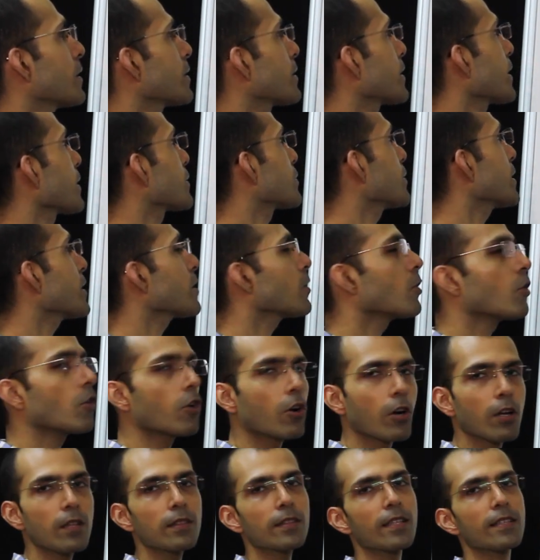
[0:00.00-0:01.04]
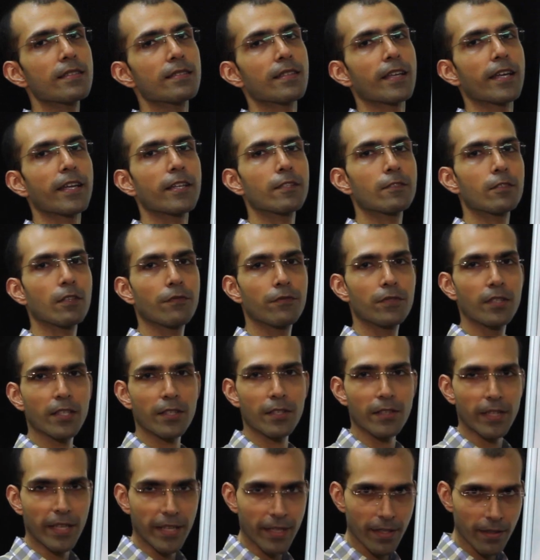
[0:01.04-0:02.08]
touching all the sides of the
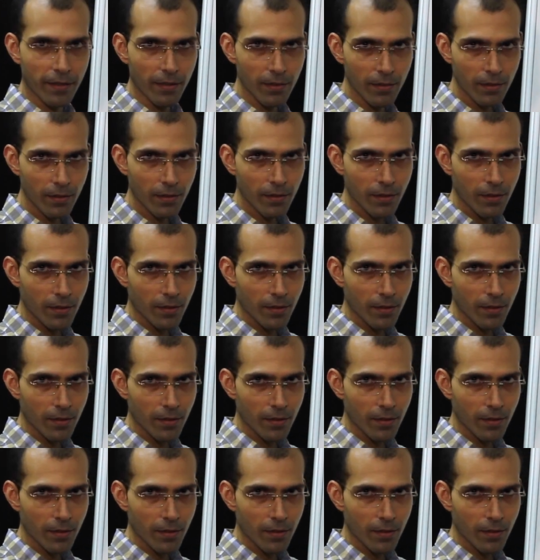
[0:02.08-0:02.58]
triangle,